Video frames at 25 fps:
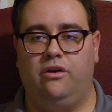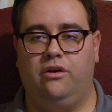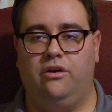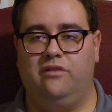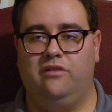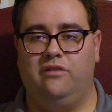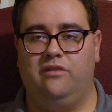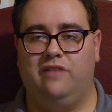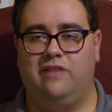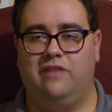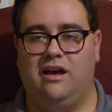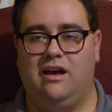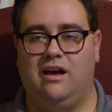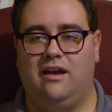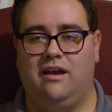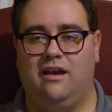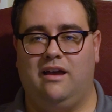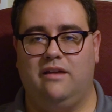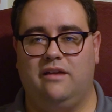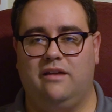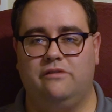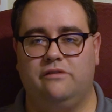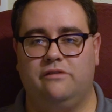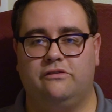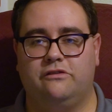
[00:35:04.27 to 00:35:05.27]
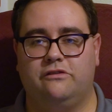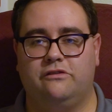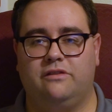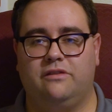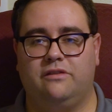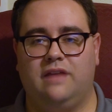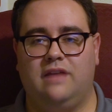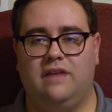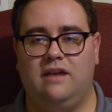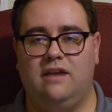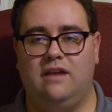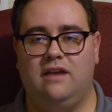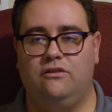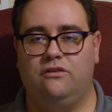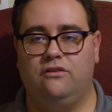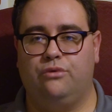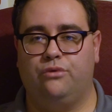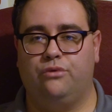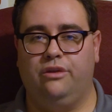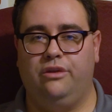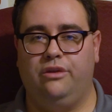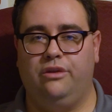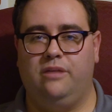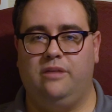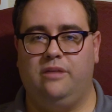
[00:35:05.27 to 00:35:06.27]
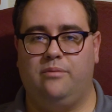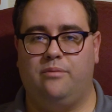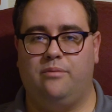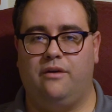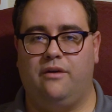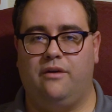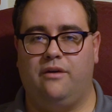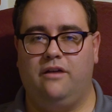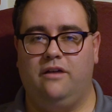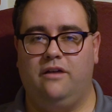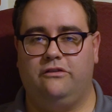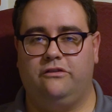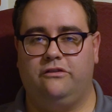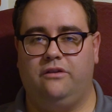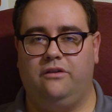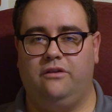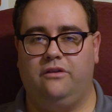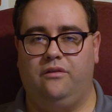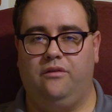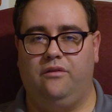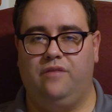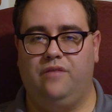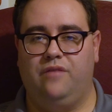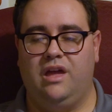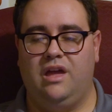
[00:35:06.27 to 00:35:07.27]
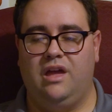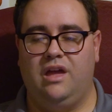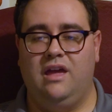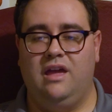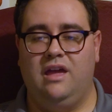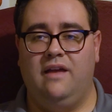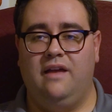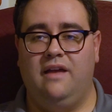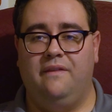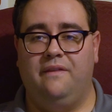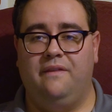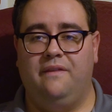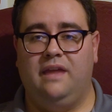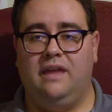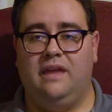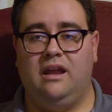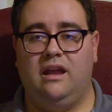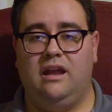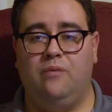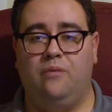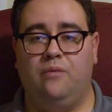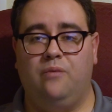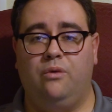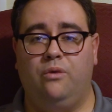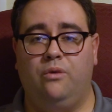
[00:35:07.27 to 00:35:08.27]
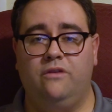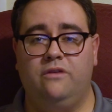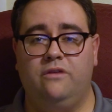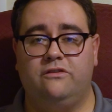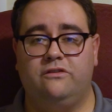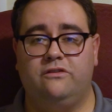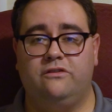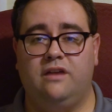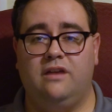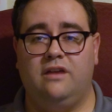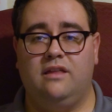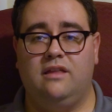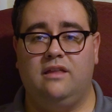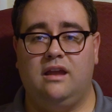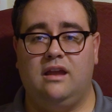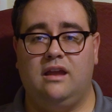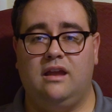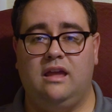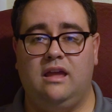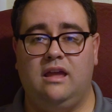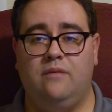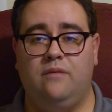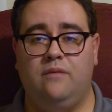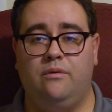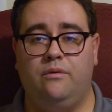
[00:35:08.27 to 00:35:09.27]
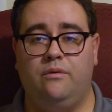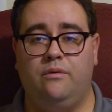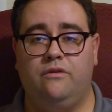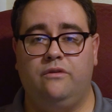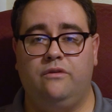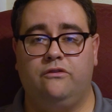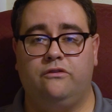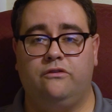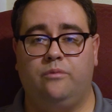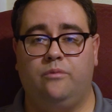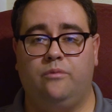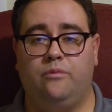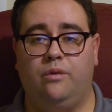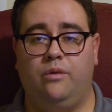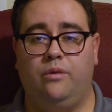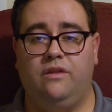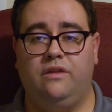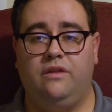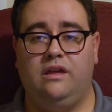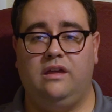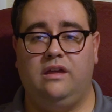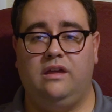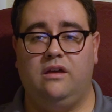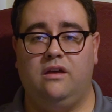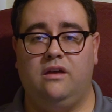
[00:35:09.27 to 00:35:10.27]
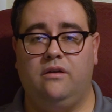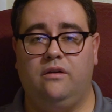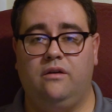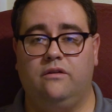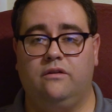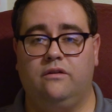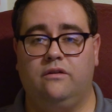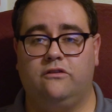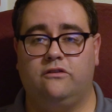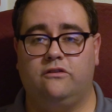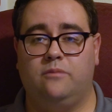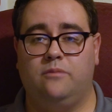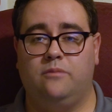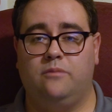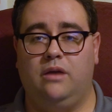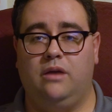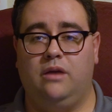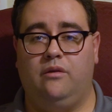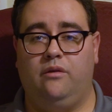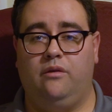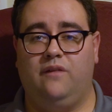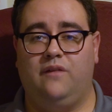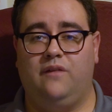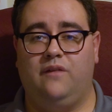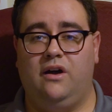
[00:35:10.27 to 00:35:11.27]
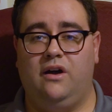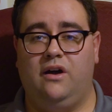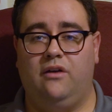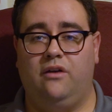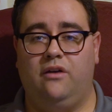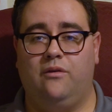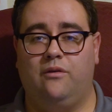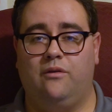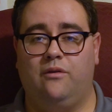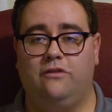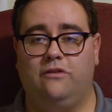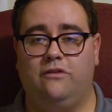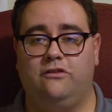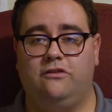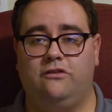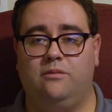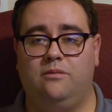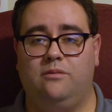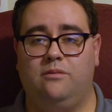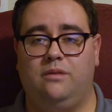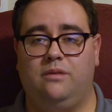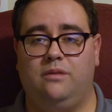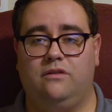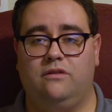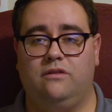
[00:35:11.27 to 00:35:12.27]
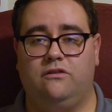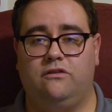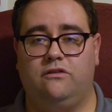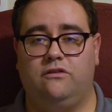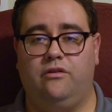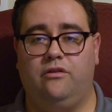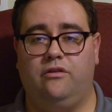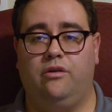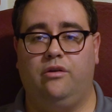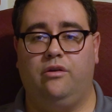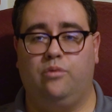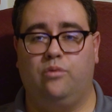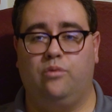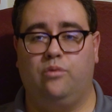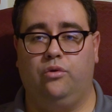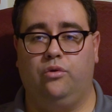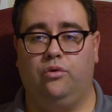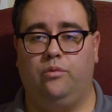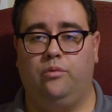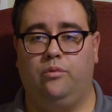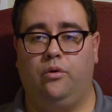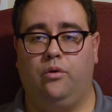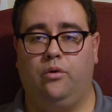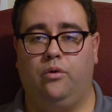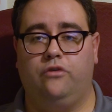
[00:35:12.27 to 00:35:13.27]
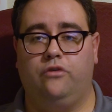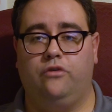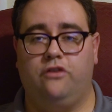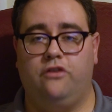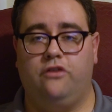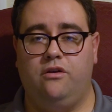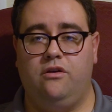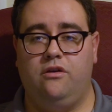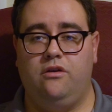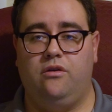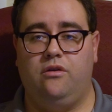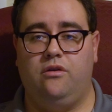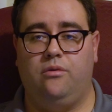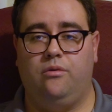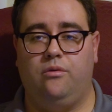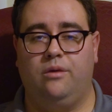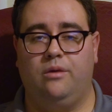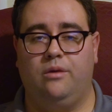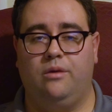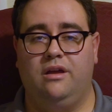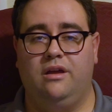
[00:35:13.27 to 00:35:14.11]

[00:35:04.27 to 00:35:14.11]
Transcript: of, guys. That is really impressive. And I want to say that he was one of the youngest Medal of Honor recipients during World War II.